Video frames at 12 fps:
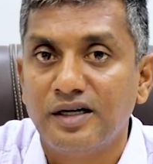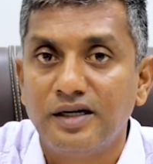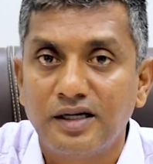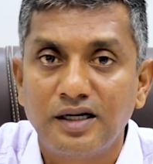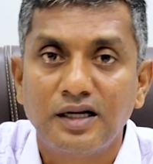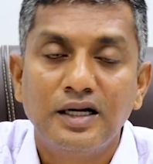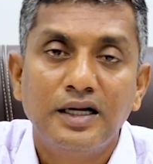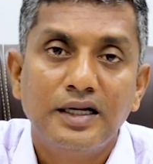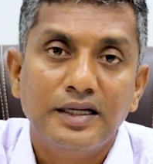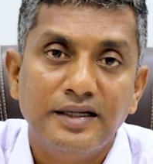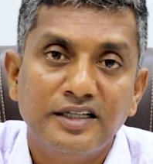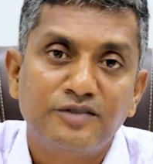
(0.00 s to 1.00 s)
India.
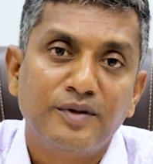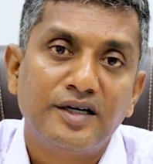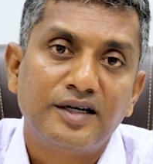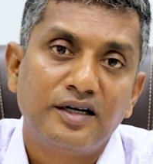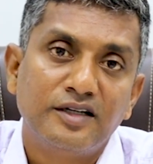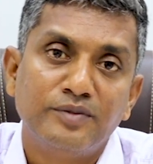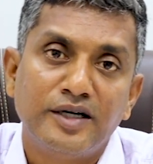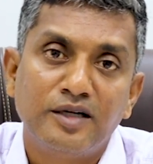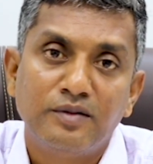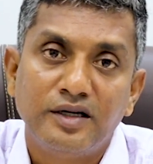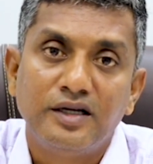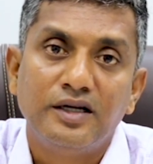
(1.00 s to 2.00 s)
This material is
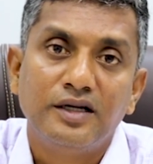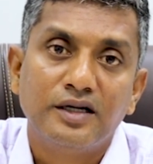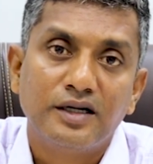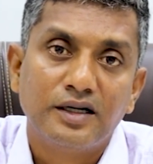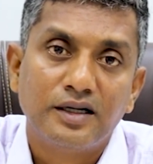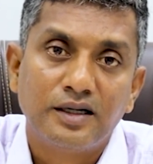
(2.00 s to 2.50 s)
made by